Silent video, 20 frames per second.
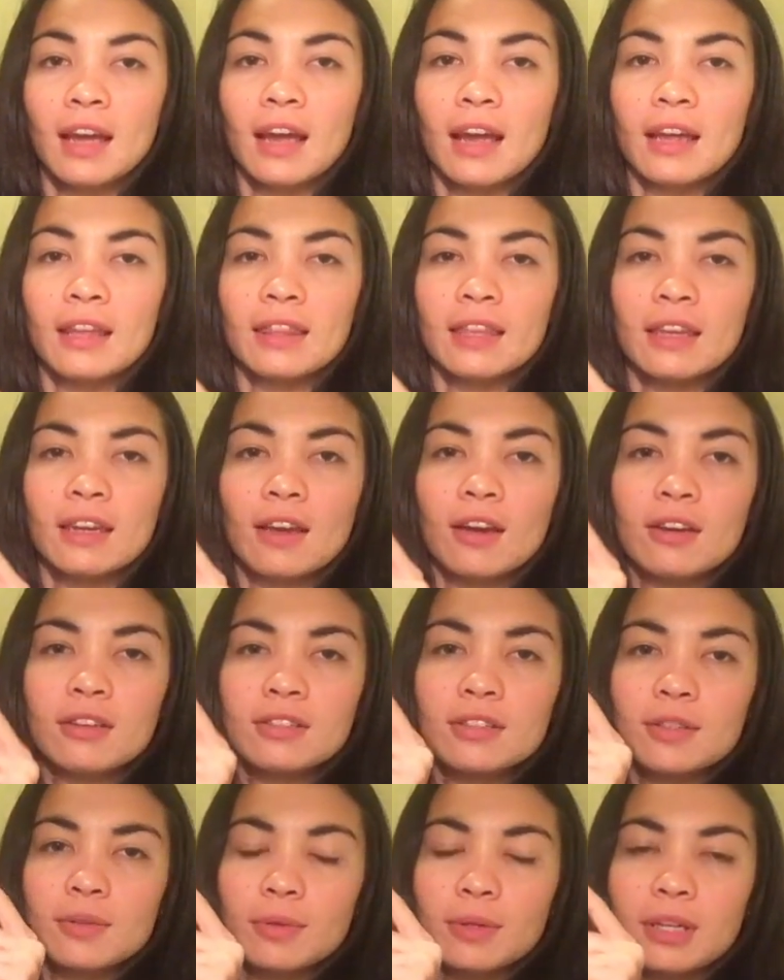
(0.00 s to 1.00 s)
and then
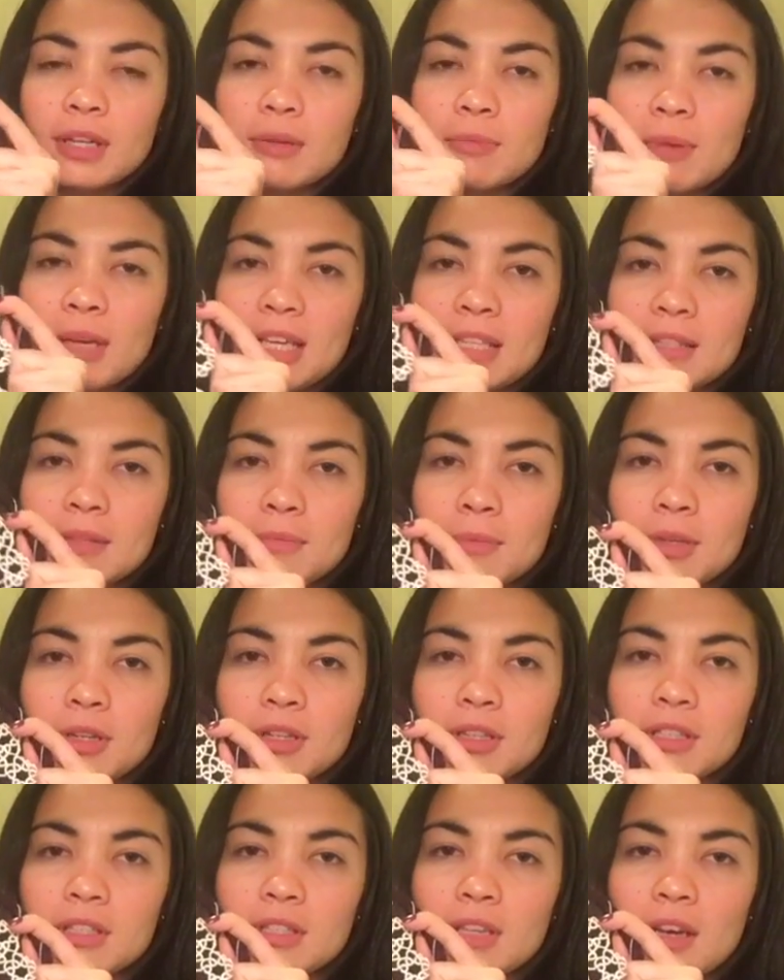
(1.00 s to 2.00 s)
also we're going to make some
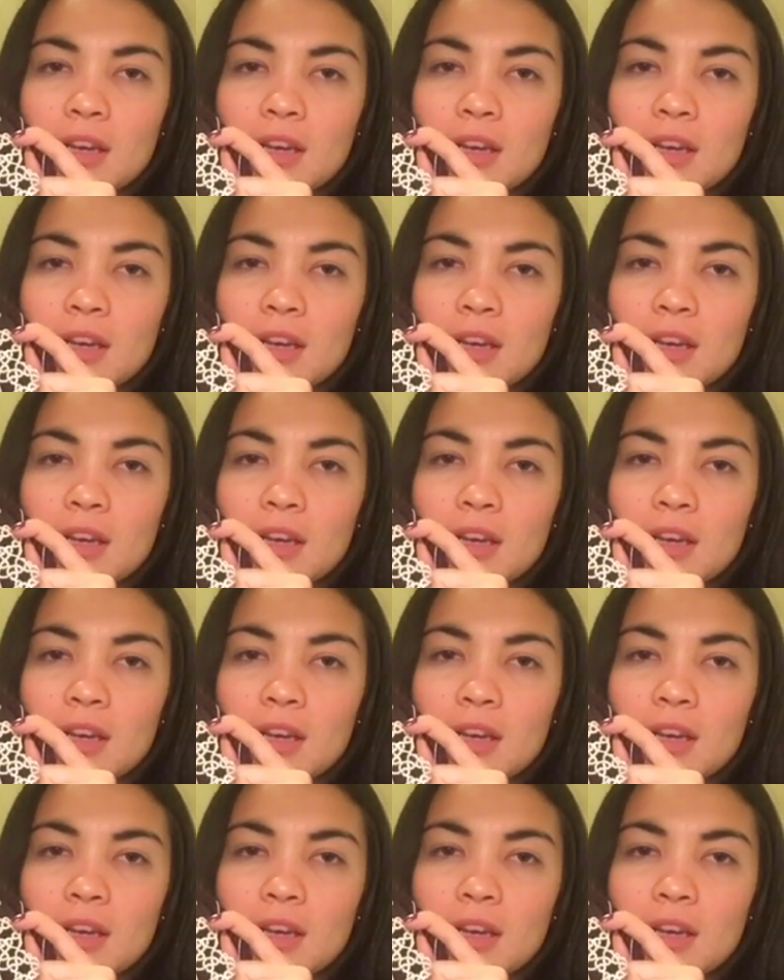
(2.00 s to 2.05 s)
hooks